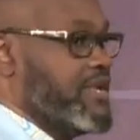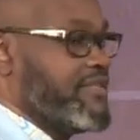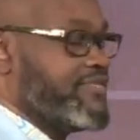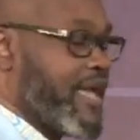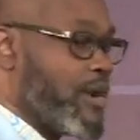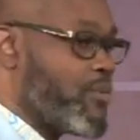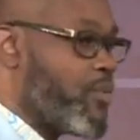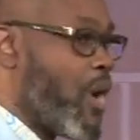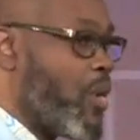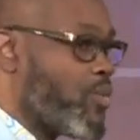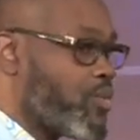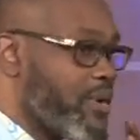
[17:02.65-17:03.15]
They
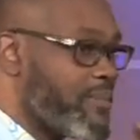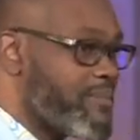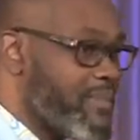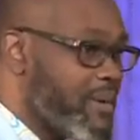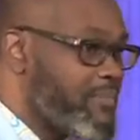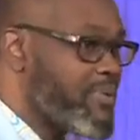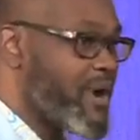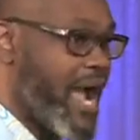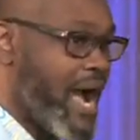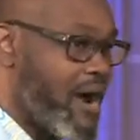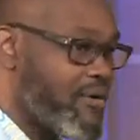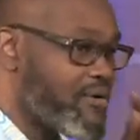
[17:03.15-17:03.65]
won't
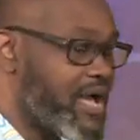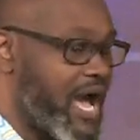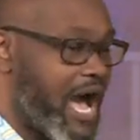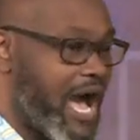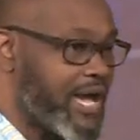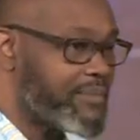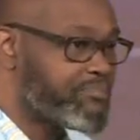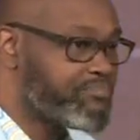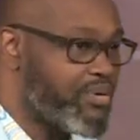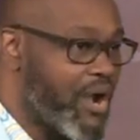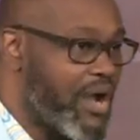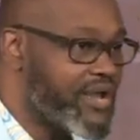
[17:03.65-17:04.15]
remember how
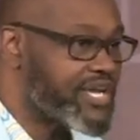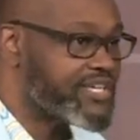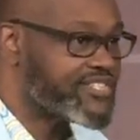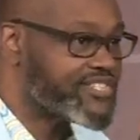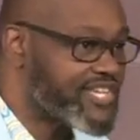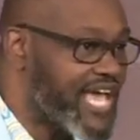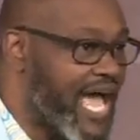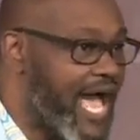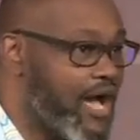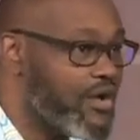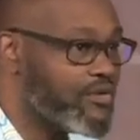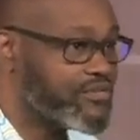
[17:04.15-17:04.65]
God brought
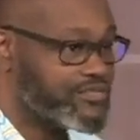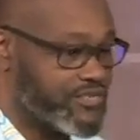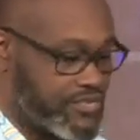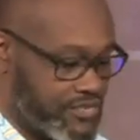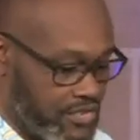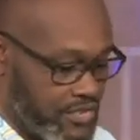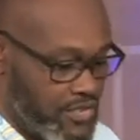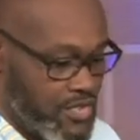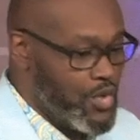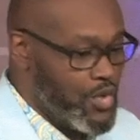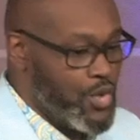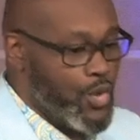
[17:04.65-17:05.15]
us out.
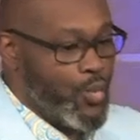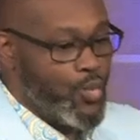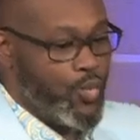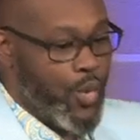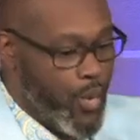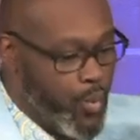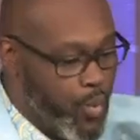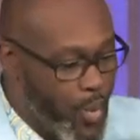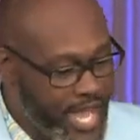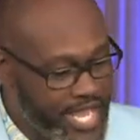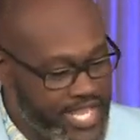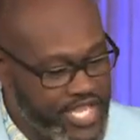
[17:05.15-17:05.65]

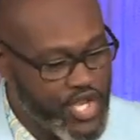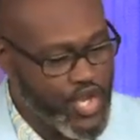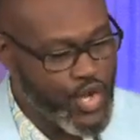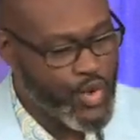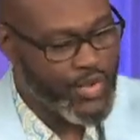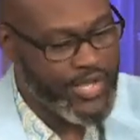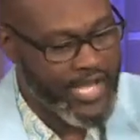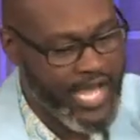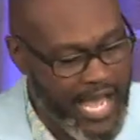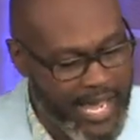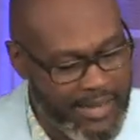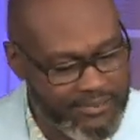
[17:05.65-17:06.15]
Well, when you
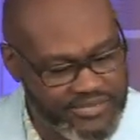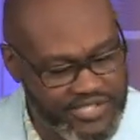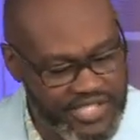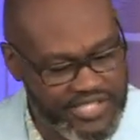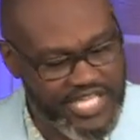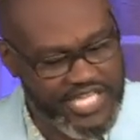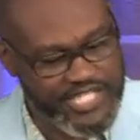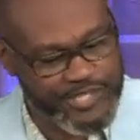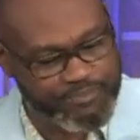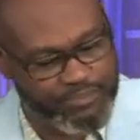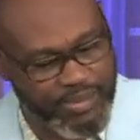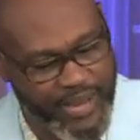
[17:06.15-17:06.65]
come to
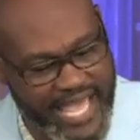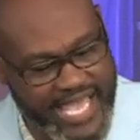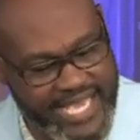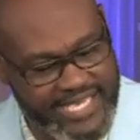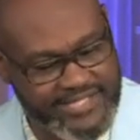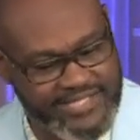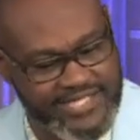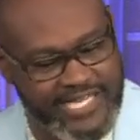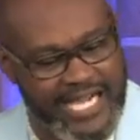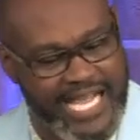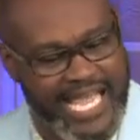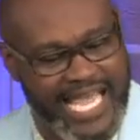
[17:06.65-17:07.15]
this
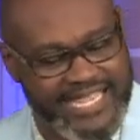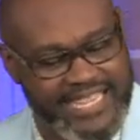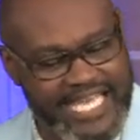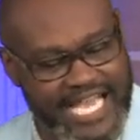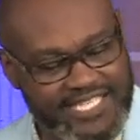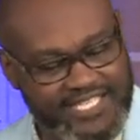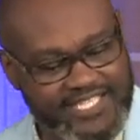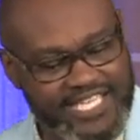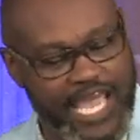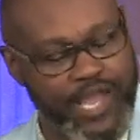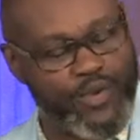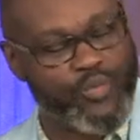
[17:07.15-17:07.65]
place and they
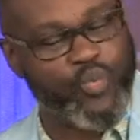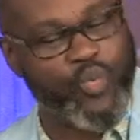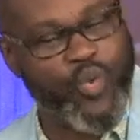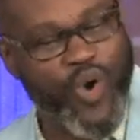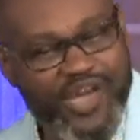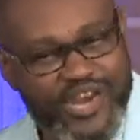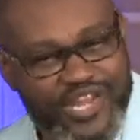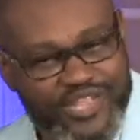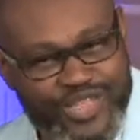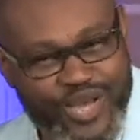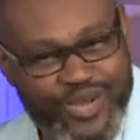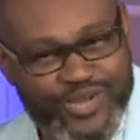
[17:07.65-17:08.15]
say,
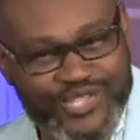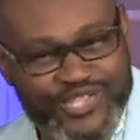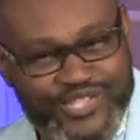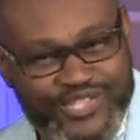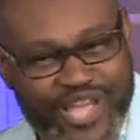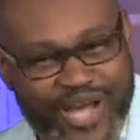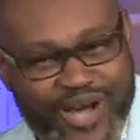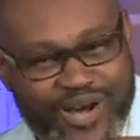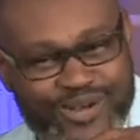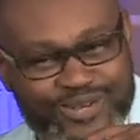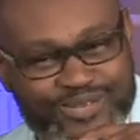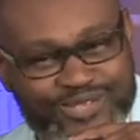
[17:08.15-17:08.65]
what are those
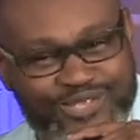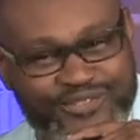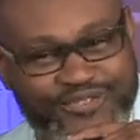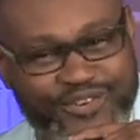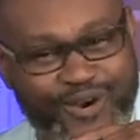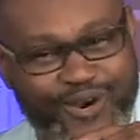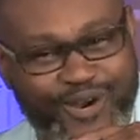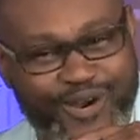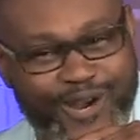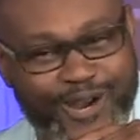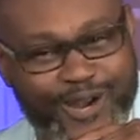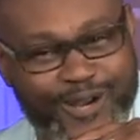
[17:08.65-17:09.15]
stones
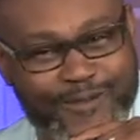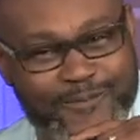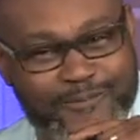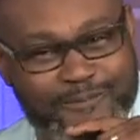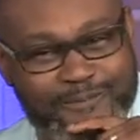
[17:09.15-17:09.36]
for?